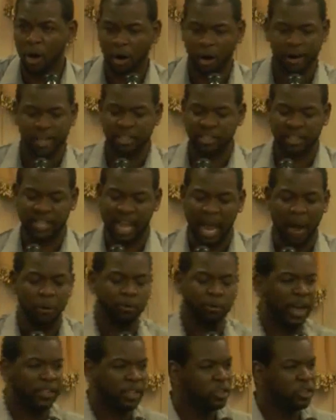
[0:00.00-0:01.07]
Or he says, I
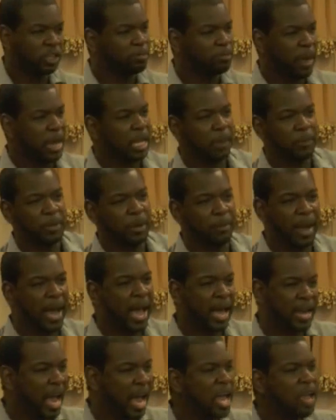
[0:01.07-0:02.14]
would rather you just make up your
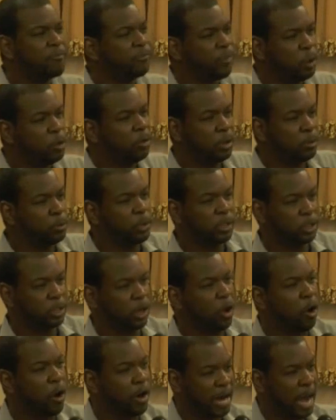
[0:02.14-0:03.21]
mind. I ain't fooling with you, Lord.